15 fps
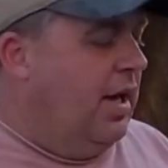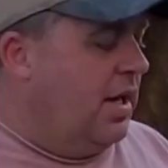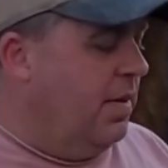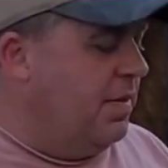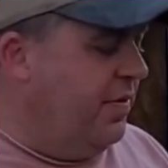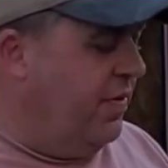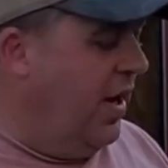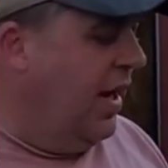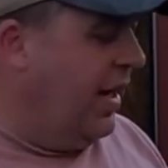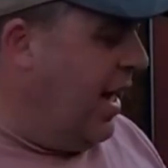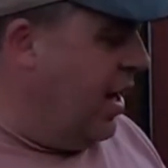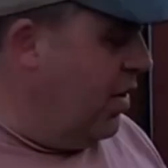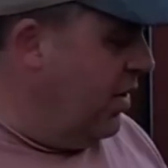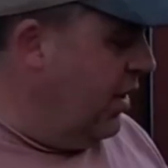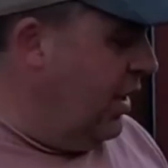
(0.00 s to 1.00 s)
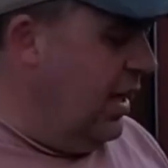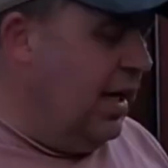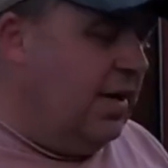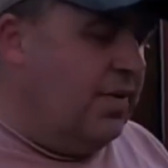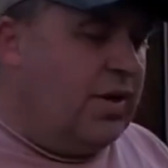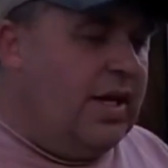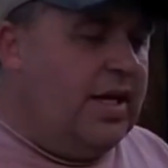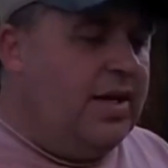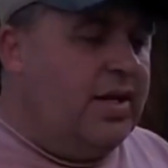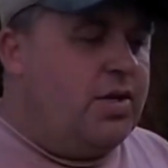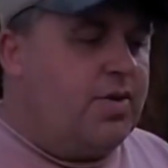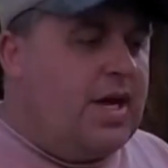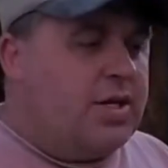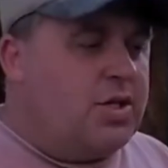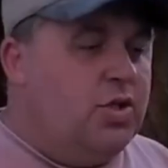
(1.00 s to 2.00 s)
Come to find out in reading the
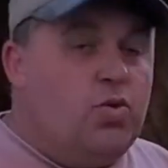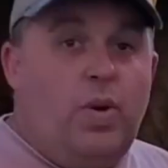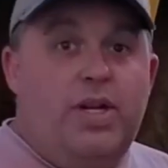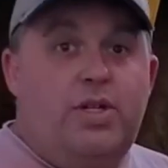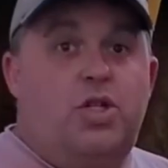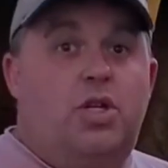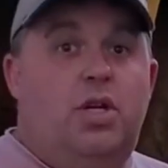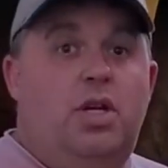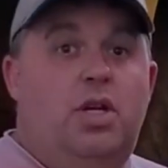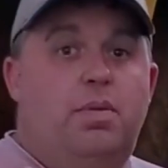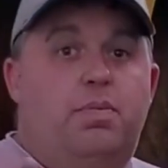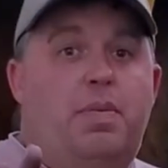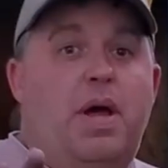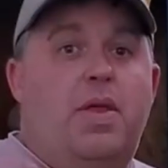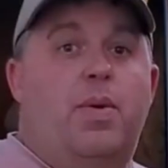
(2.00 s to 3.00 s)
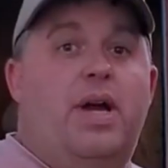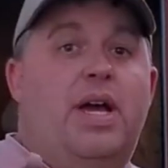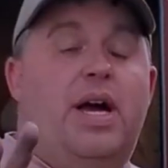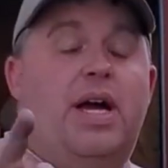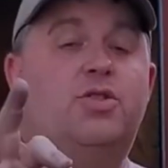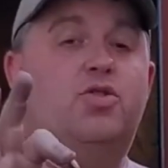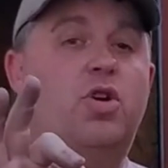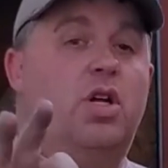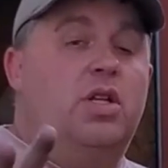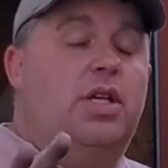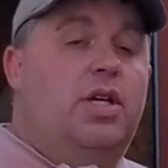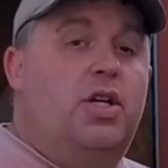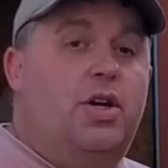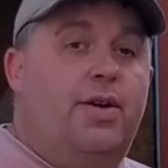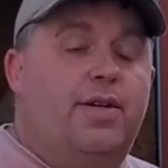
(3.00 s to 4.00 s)
directions, which, by the way, I strongly
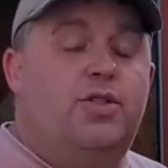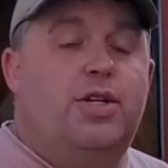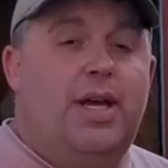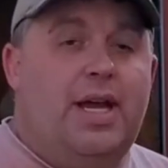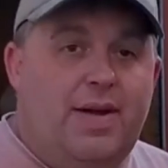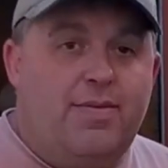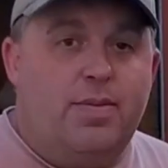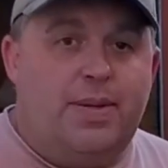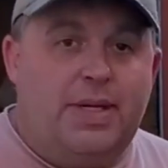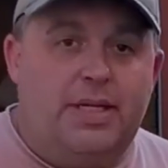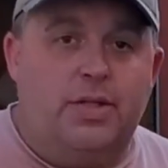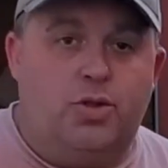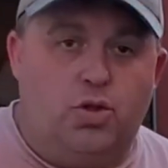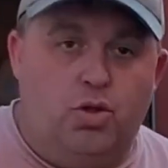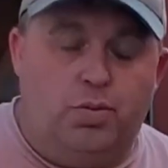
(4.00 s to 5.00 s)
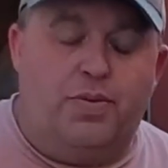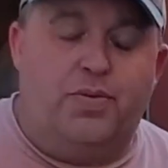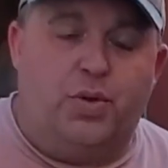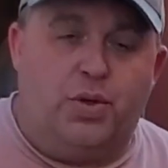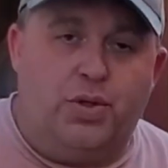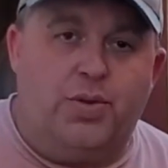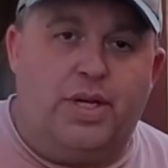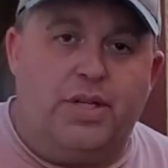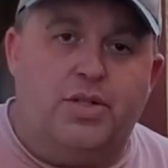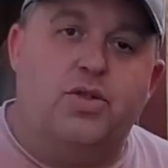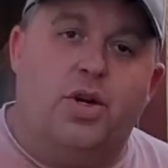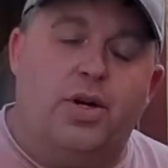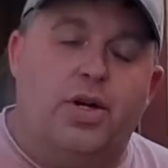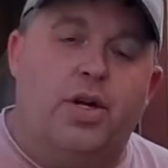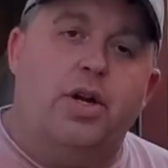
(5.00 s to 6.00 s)
encourage everybody to do before you get
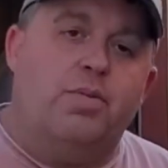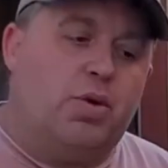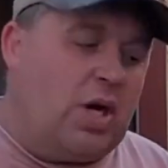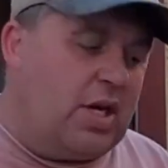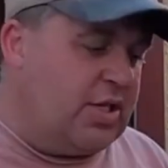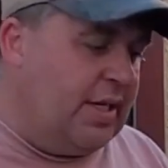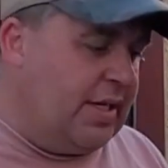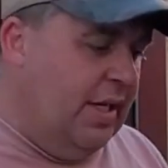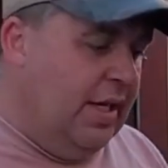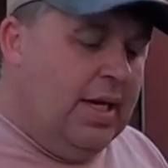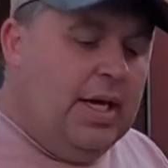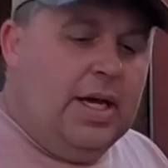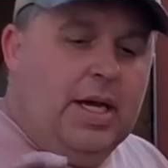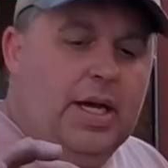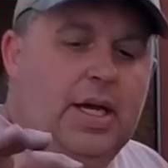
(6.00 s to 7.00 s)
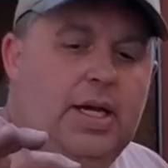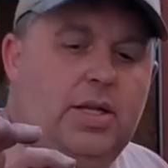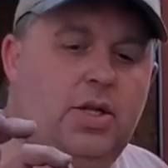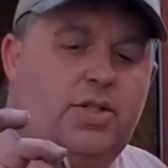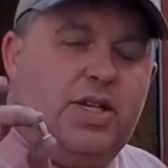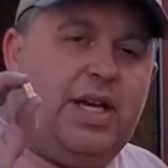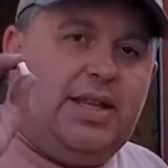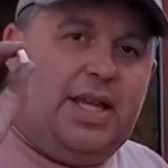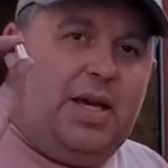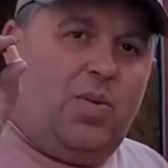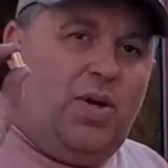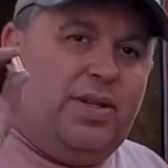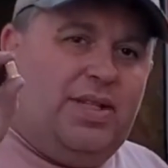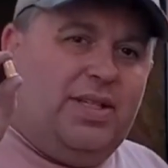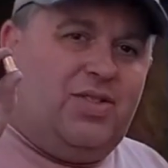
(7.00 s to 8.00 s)
started on a project, looks like they
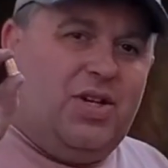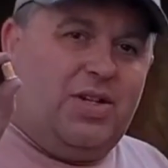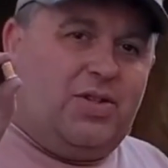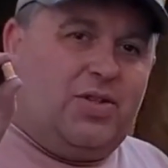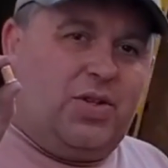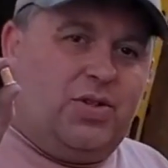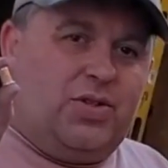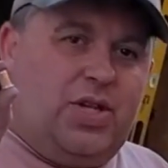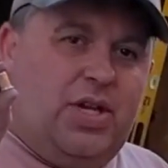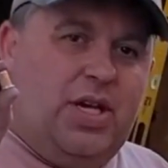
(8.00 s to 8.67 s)
want these nutserts